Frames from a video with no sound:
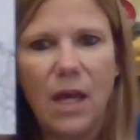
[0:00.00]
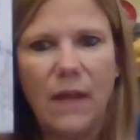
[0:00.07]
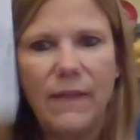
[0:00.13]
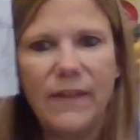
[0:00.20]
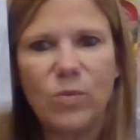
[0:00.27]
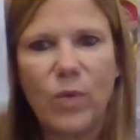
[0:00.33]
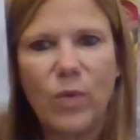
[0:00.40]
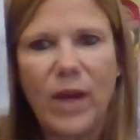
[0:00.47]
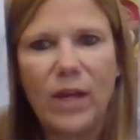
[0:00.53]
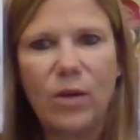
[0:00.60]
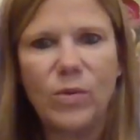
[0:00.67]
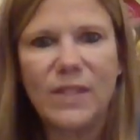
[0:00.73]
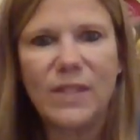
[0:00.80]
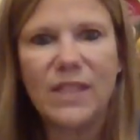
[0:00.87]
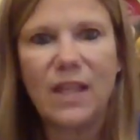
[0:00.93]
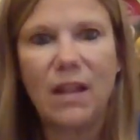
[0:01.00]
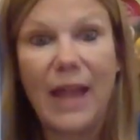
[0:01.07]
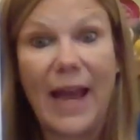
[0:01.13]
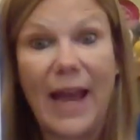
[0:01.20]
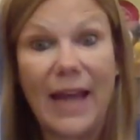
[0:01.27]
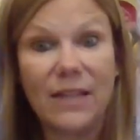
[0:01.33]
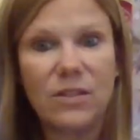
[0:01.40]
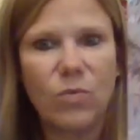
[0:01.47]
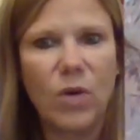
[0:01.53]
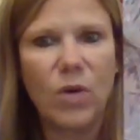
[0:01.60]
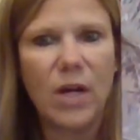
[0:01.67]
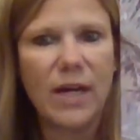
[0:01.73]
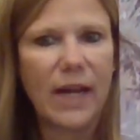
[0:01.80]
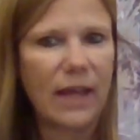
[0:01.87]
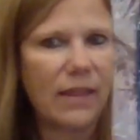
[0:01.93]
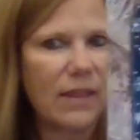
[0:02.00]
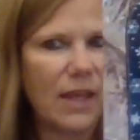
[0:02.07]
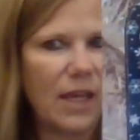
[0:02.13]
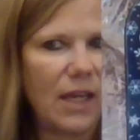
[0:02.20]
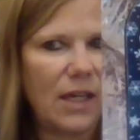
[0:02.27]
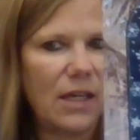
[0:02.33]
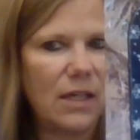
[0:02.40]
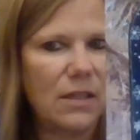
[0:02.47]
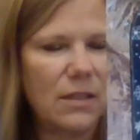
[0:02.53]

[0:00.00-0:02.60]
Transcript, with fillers: this whale was the last one, I think,